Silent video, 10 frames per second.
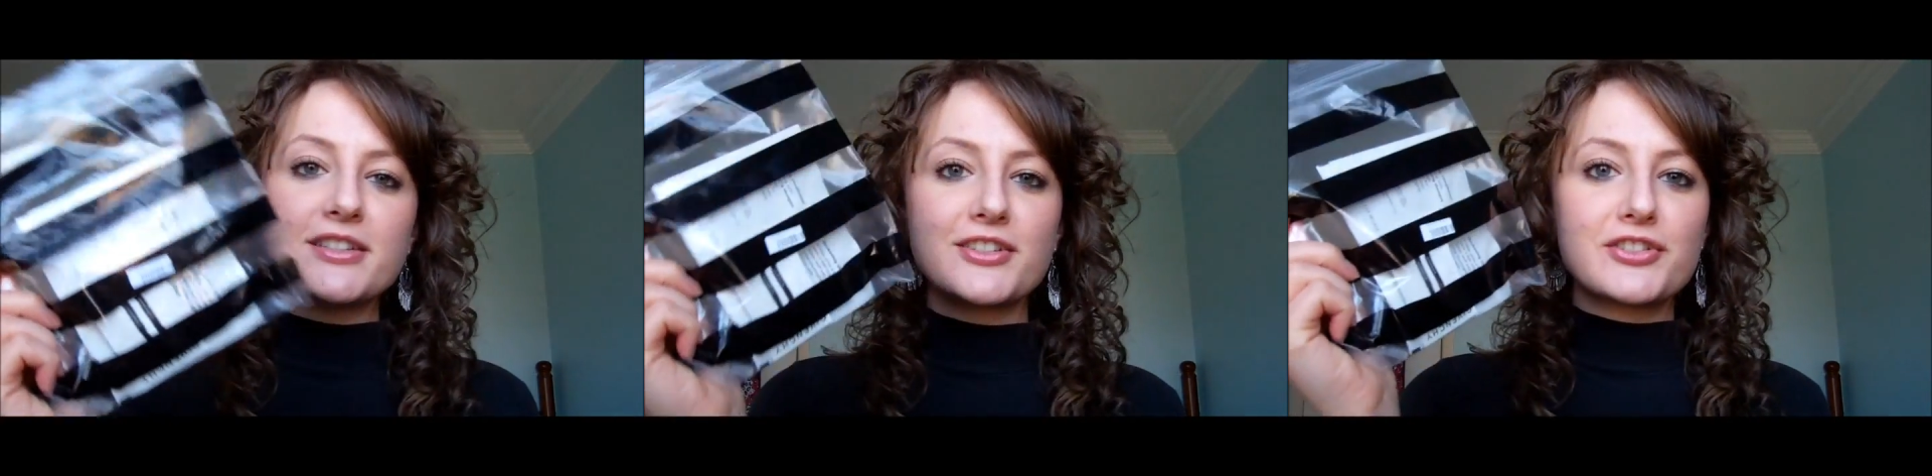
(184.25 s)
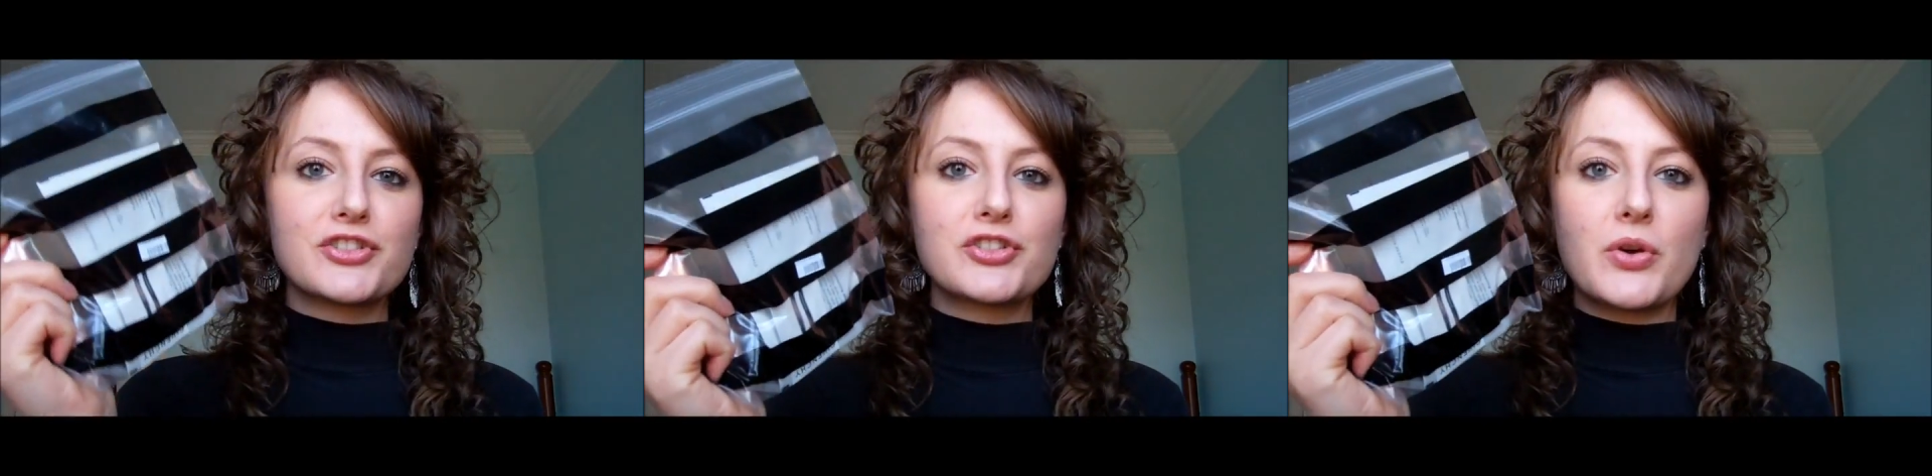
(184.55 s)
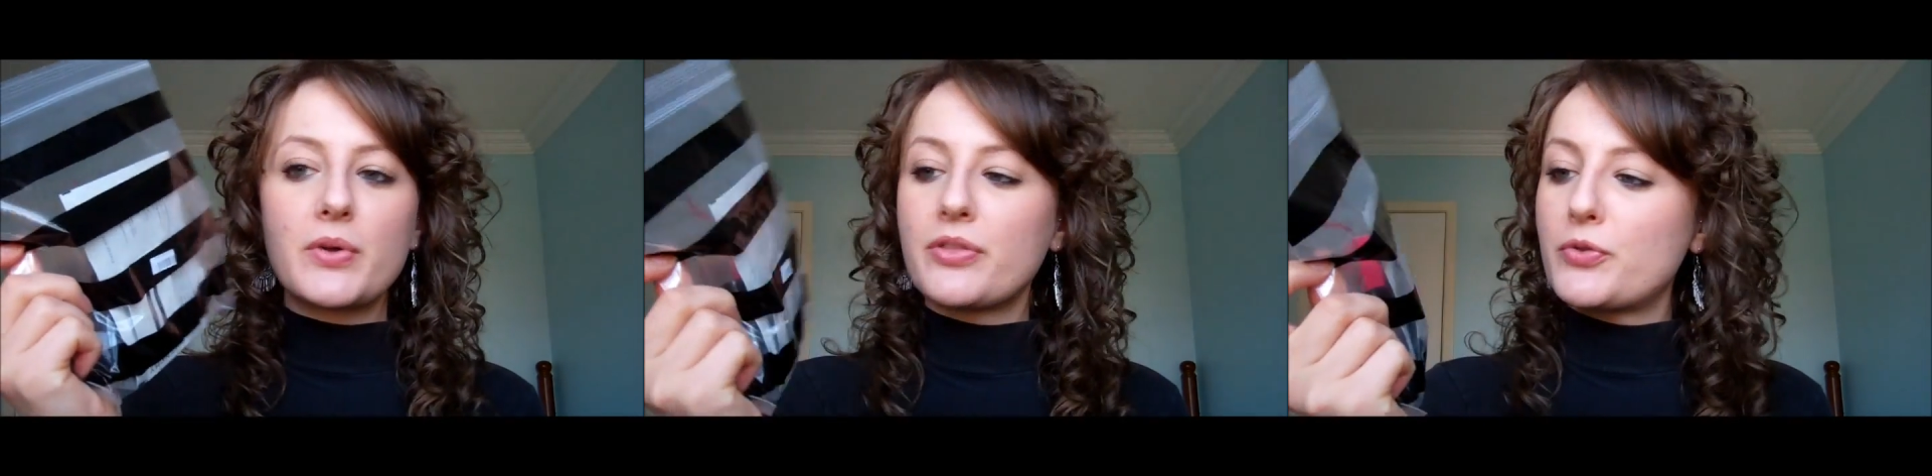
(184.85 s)
just, just
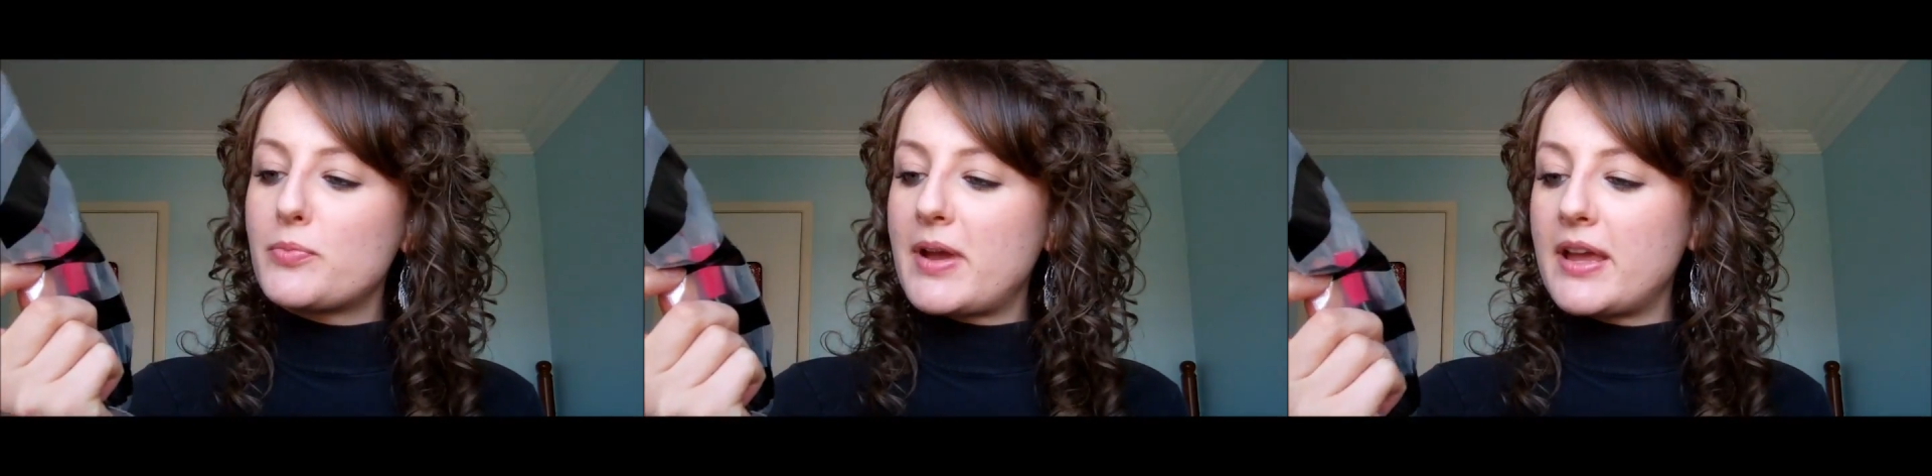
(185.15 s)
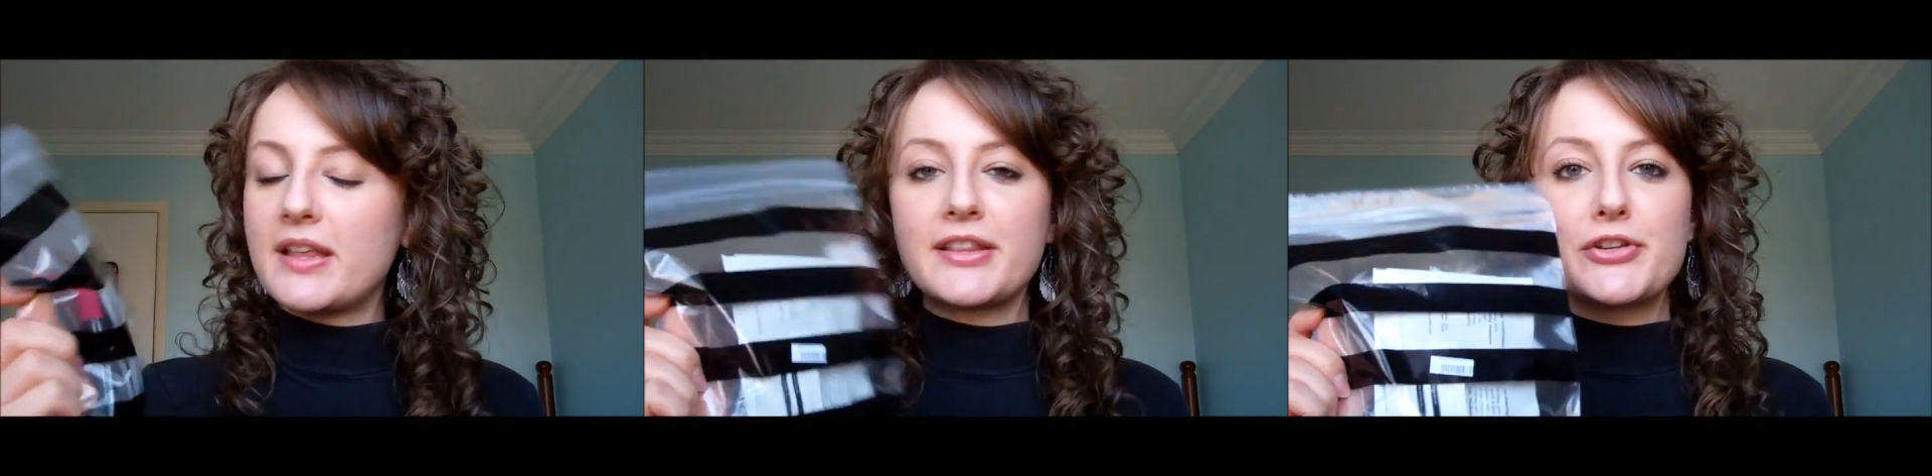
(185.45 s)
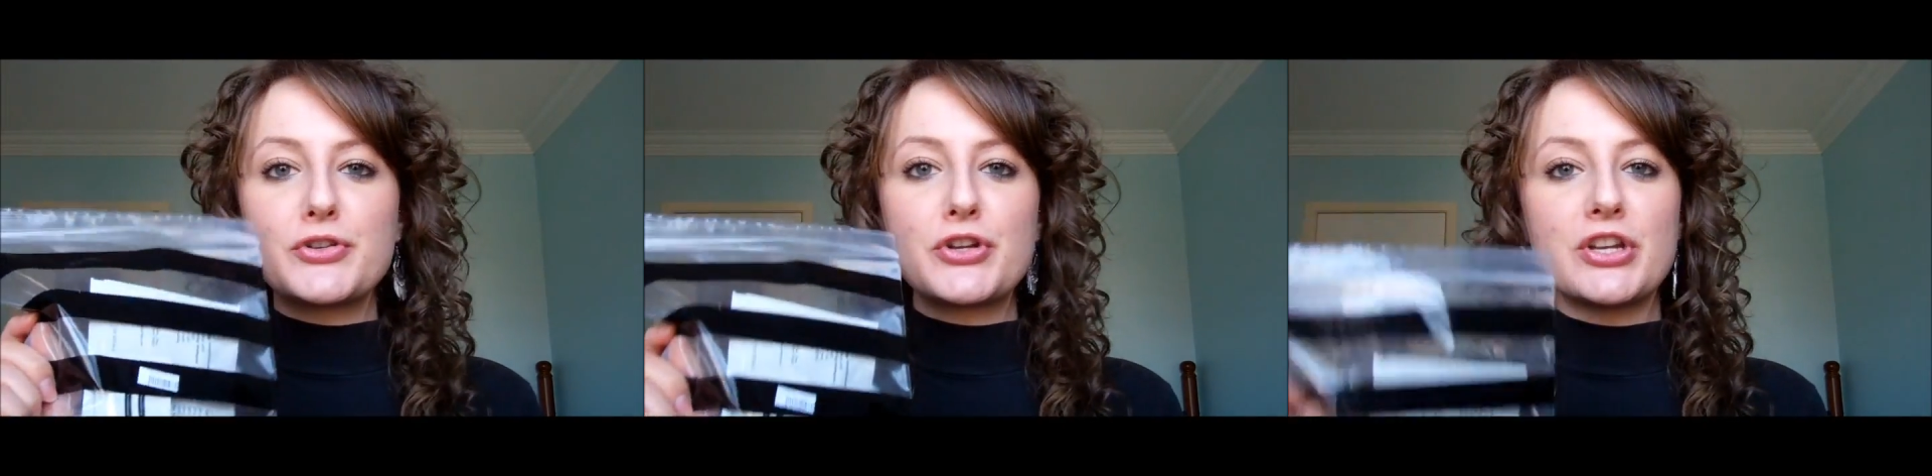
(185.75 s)
going through my
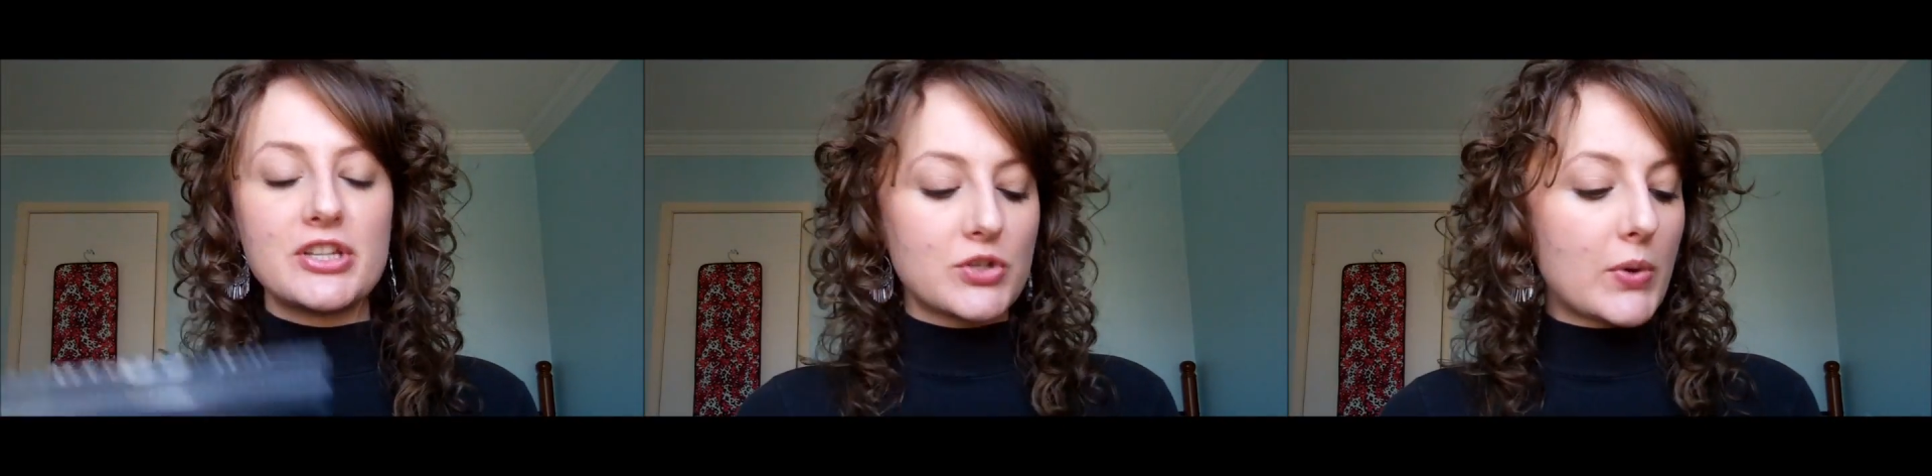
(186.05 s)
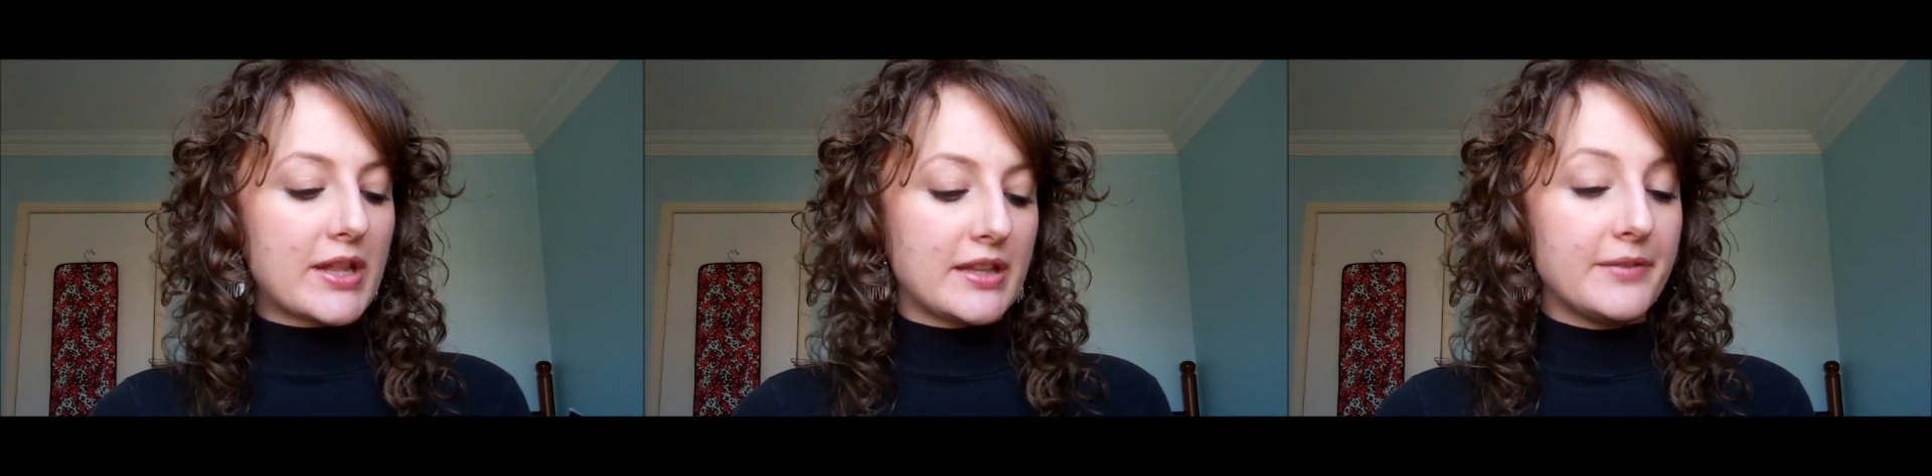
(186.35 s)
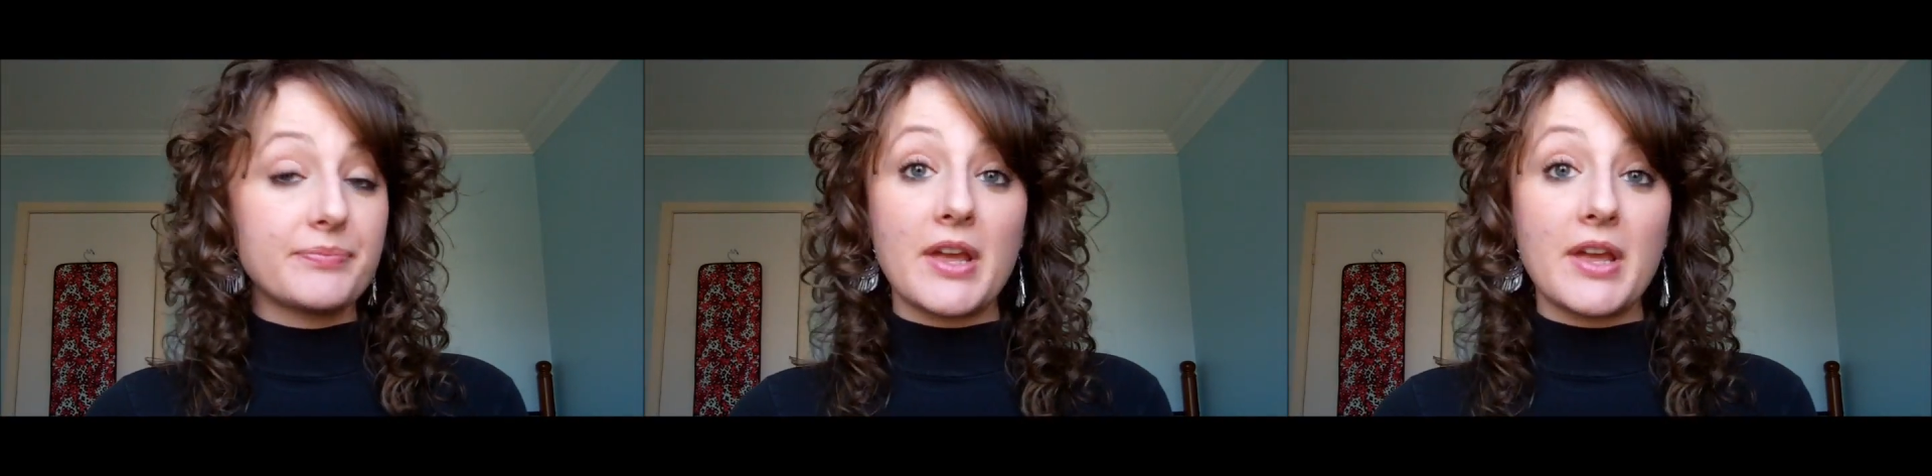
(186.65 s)
little goodies quickly.